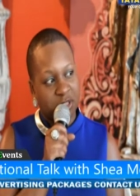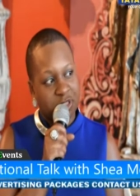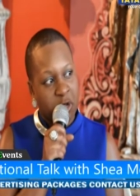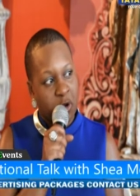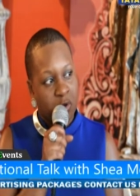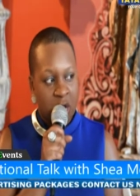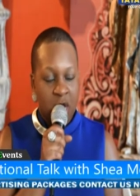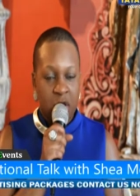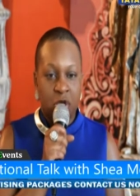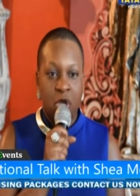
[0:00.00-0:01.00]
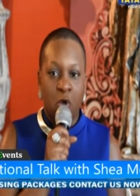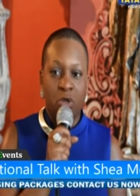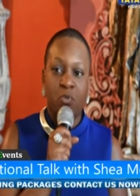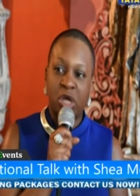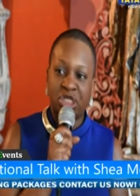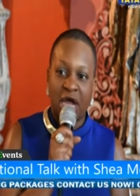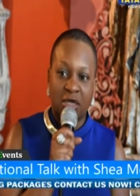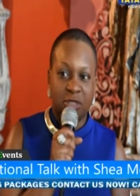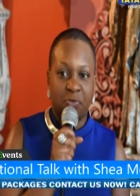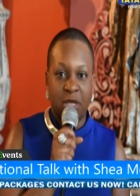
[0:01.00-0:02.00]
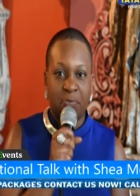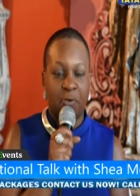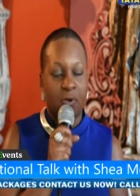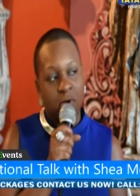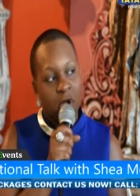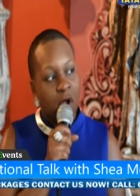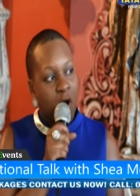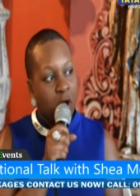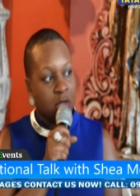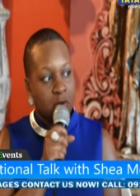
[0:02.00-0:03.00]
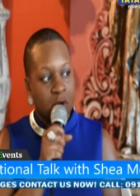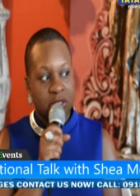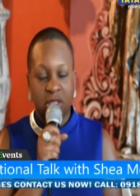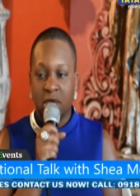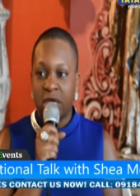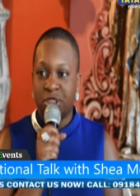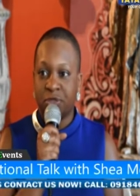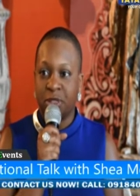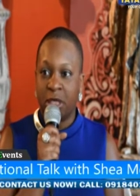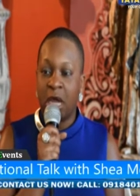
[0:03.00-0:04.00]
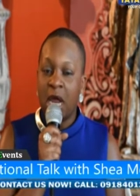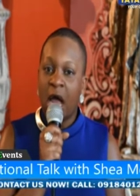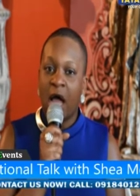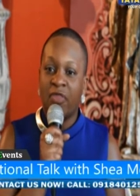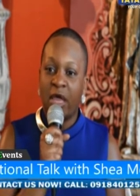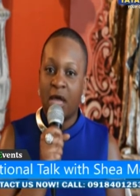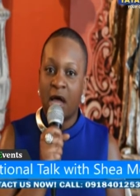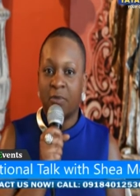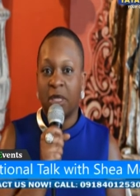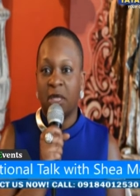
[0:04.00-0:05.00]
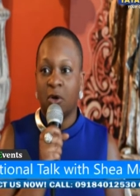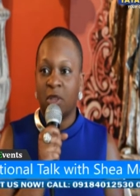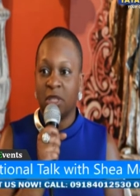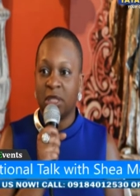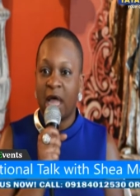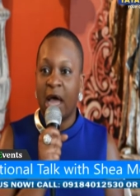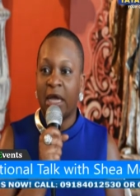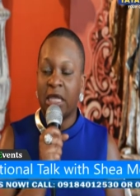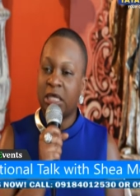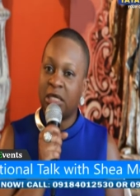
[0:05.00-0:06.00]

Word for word: So, you know, we reach out to people all across the country uh, that come in on the line and get